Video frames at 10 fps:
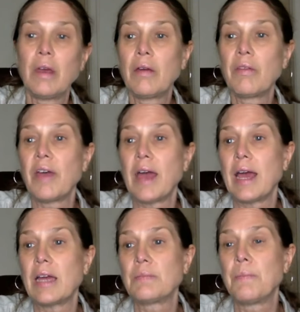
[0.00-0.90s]

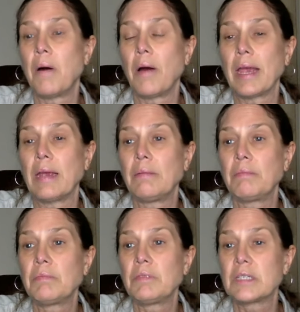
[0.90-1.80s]
that by
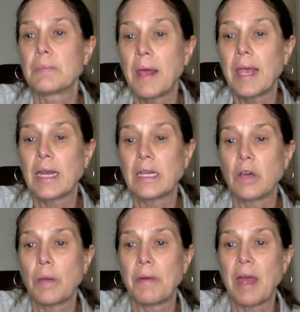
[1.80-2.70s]
displaying any
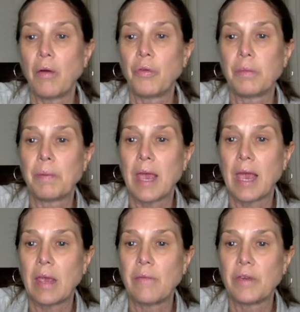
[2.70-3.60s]
type of healthy
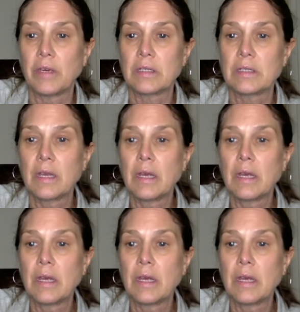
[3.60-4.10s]
behaviors,